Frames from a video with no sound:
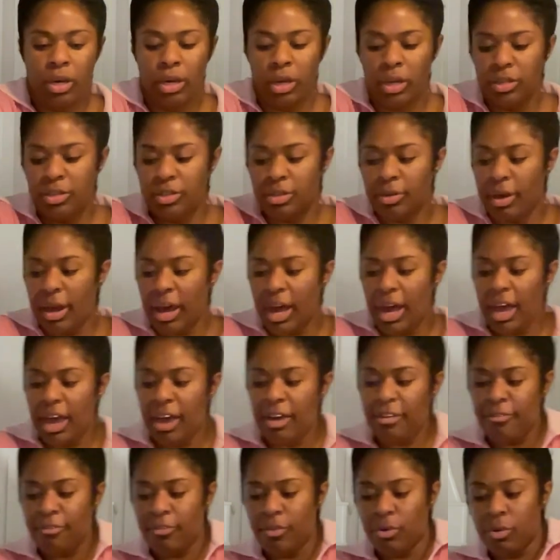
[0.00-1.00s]
And so I
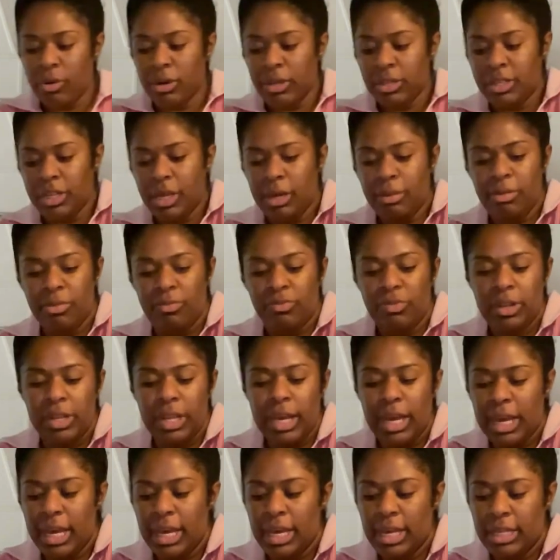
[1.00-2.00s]
have 4 salmon
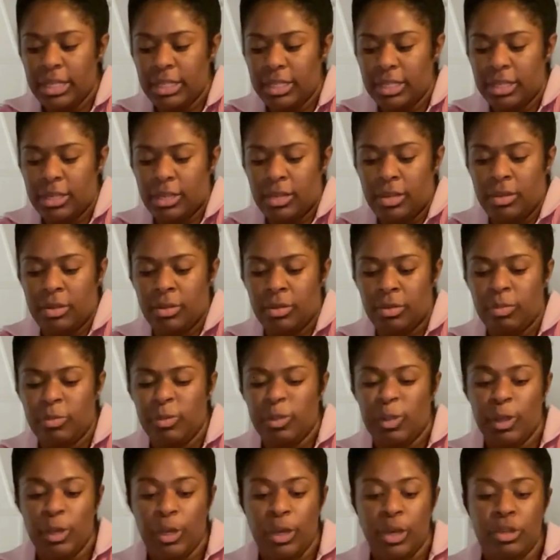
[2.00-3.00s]
fillets.
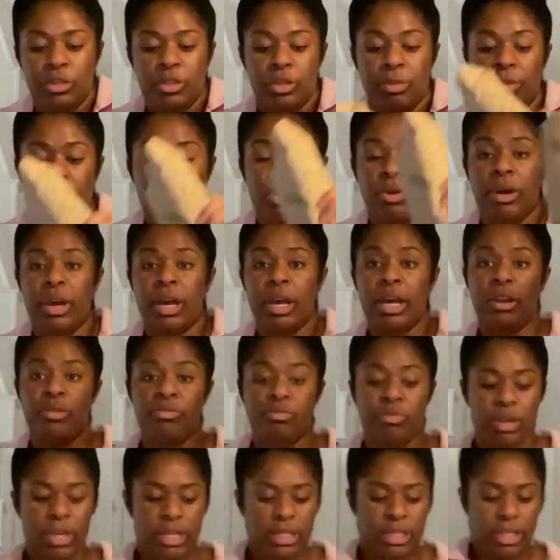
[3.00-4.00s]
So I'm going to go ahead
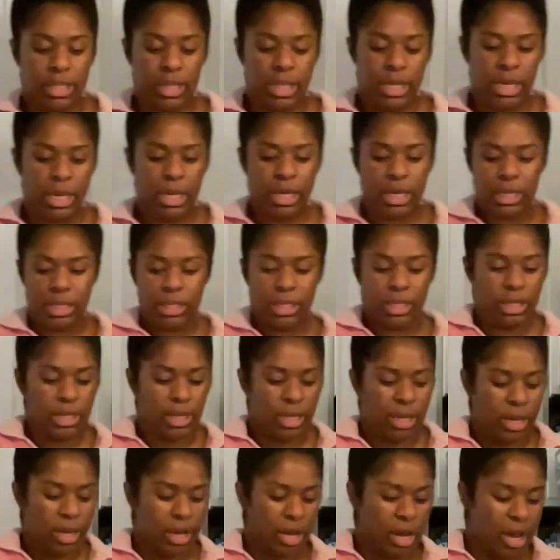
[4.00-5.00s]
and rinse these
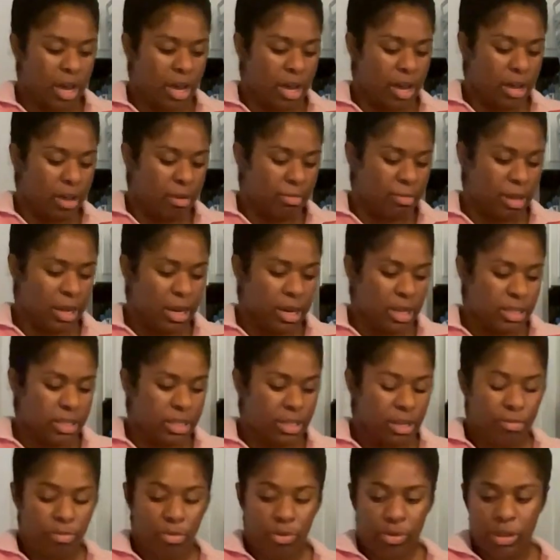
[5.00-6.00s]
and
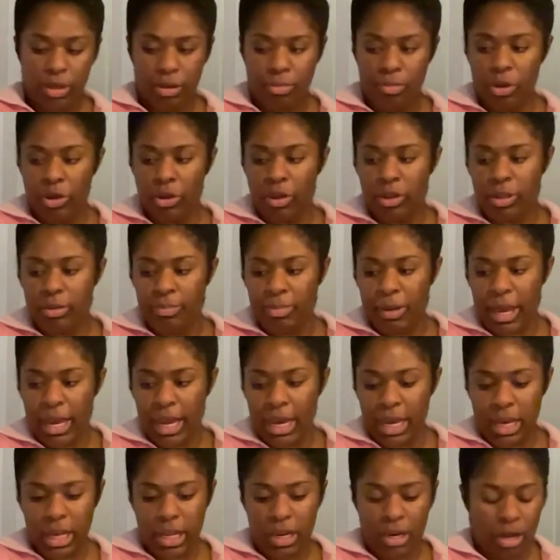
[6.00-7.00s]
assemble them on the
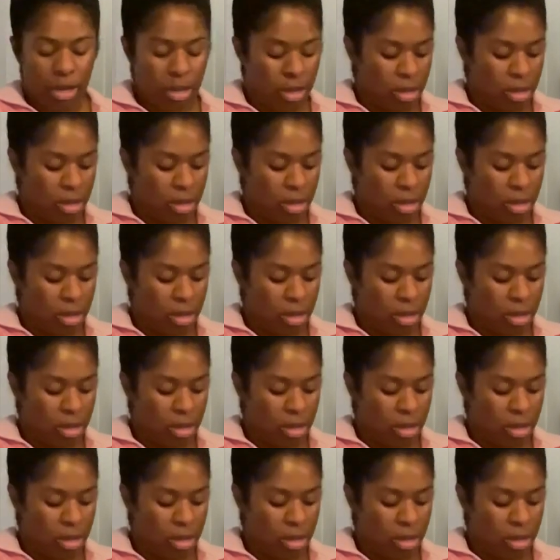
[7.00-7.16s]
pan.